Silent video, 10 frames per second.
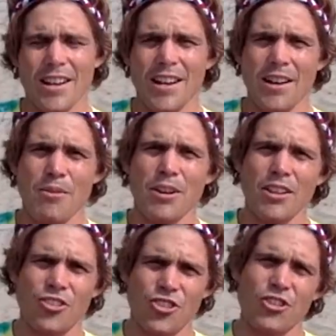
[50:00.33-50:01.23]
one
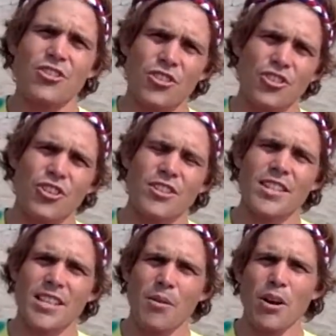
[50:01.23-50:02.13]
of the shirts or
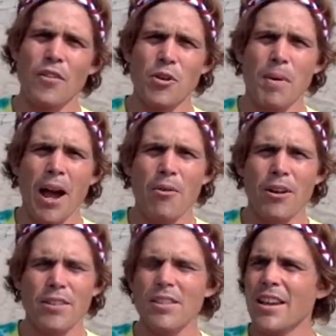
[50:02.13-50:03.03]
jerseys I wear, if you buy
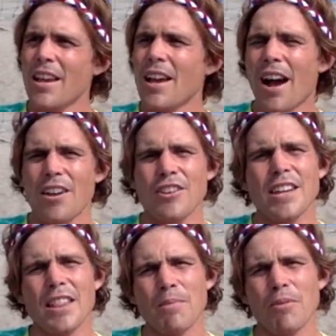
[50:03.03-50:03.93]
one, you can
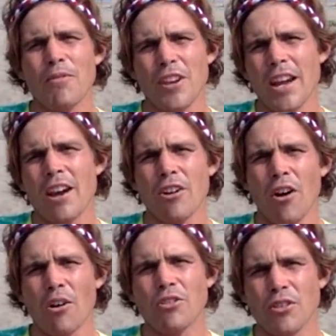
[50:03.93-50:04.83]
get them from Via
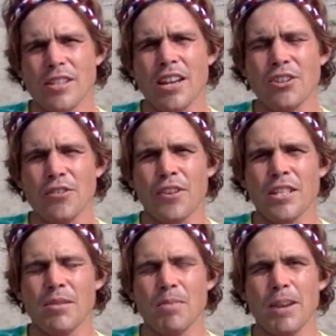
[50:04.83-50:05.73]
Hero Outdoor Center
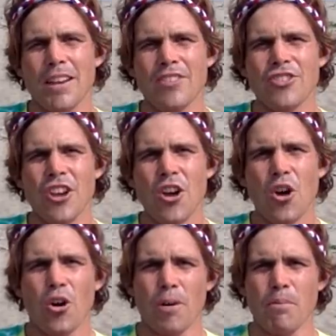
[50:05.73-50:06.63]
Facebook page
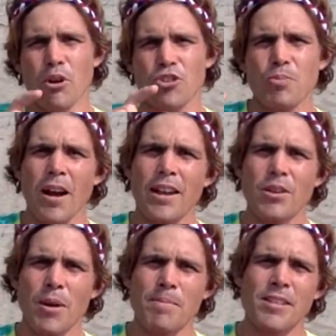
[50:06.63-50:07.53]
or on Merch Buy,
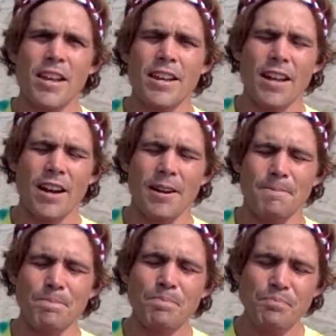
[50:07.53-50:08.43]
the website.
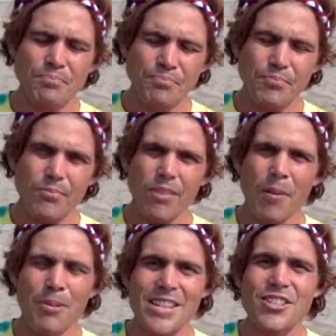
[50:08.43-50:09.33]

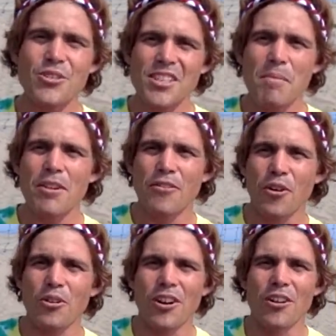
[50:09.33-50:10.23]
Please do send me a
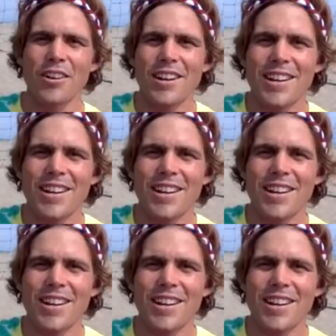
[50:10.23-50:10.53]
photo.